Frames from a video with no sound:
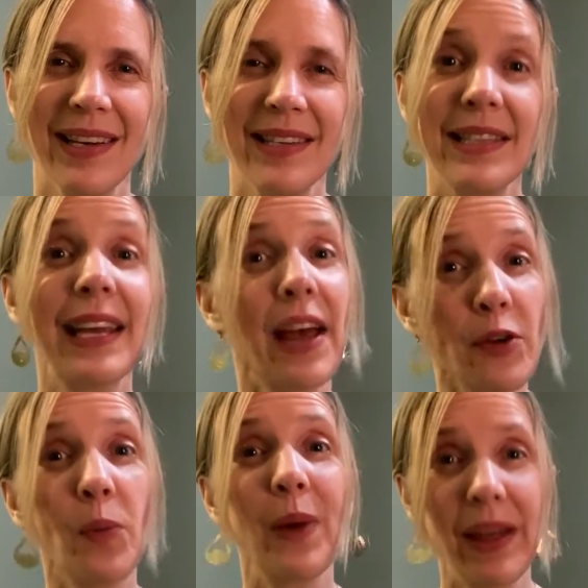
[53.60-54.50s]

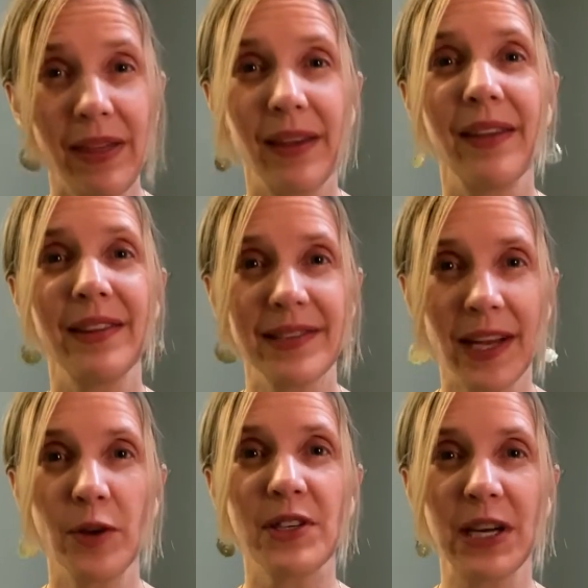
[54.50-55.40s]
together with the
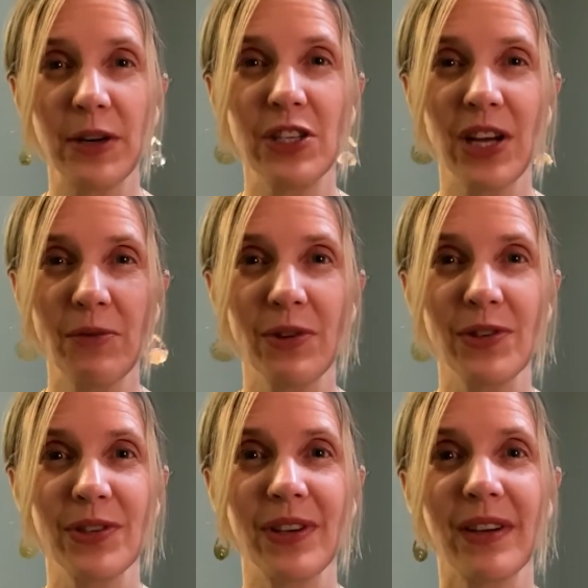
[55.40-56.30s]
Secretary
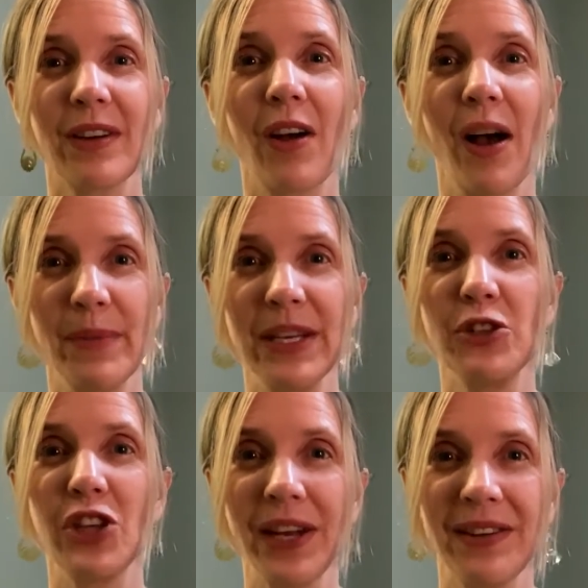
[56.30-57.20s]
General's Common
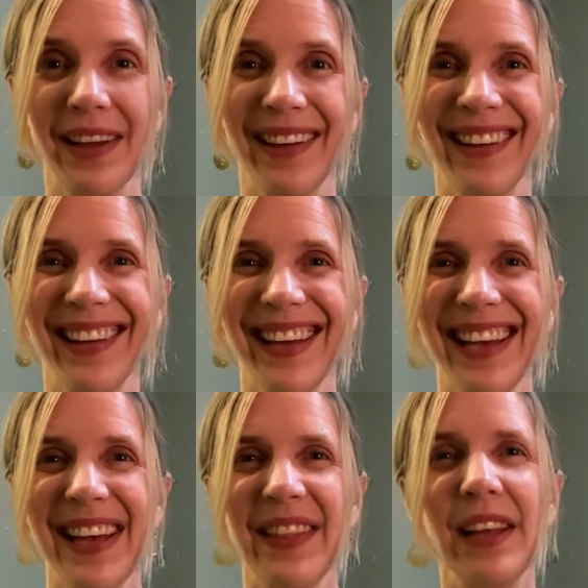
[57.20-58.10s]
Agenda,
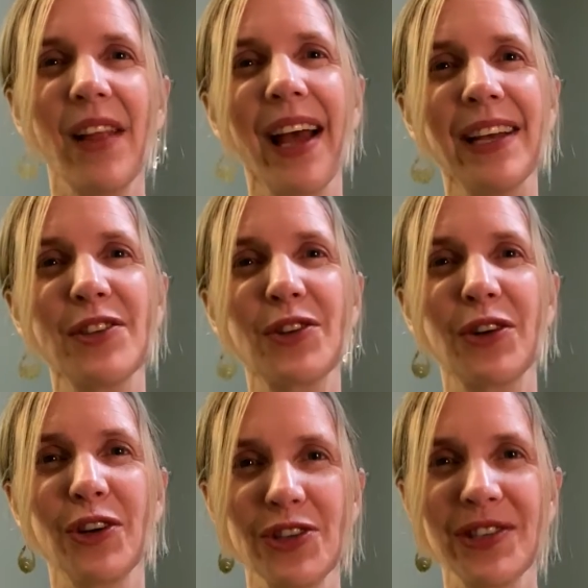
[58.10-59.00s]
the Alliance
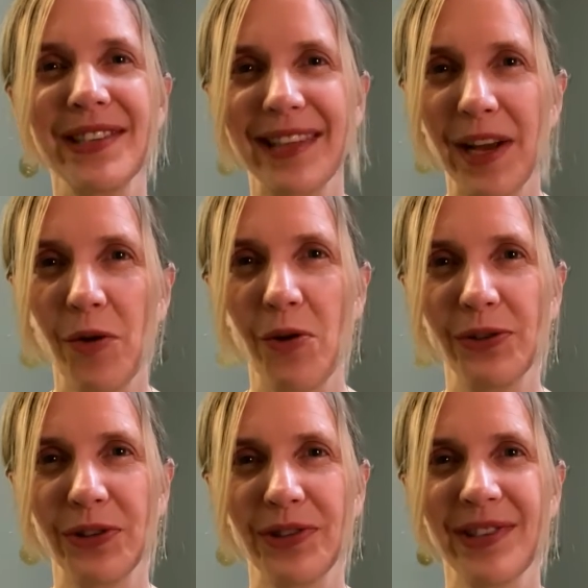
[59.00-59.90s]
urges
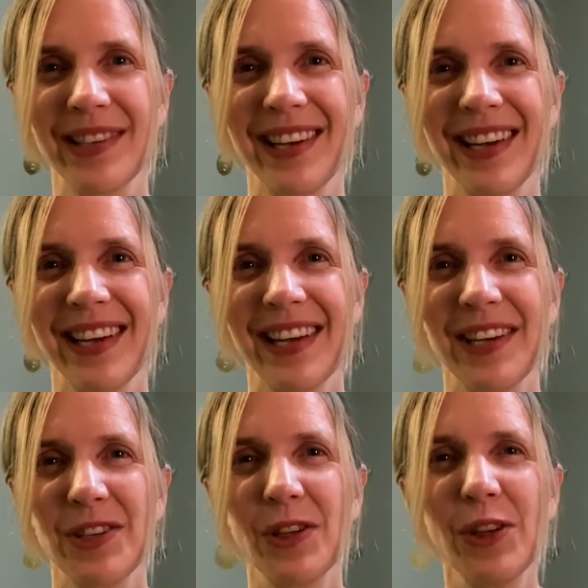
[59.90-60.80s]
stakeholders
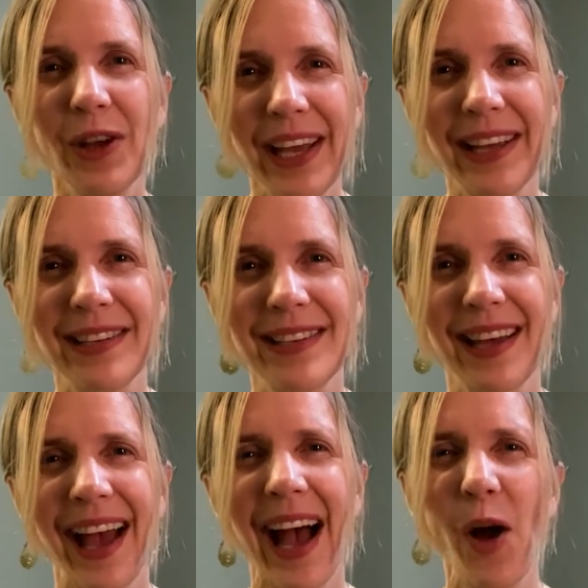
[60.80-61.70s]
to look at
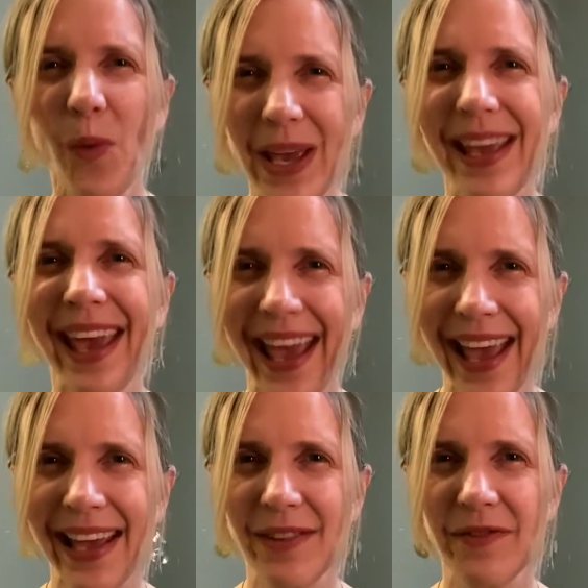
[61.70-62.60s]
how we
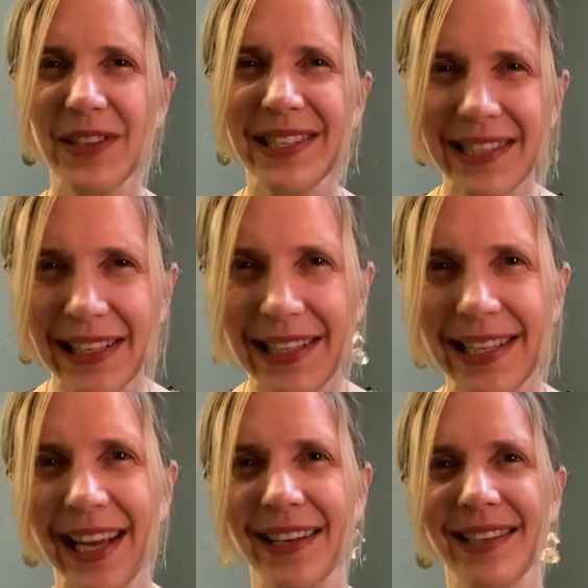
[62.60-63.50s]
can
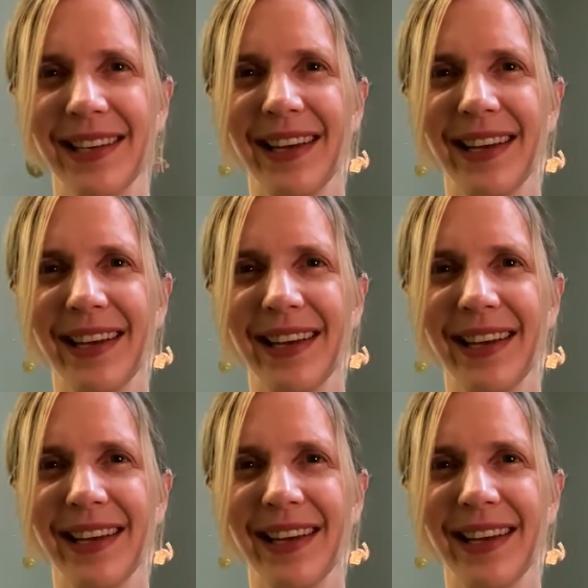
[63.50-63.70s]
facilitate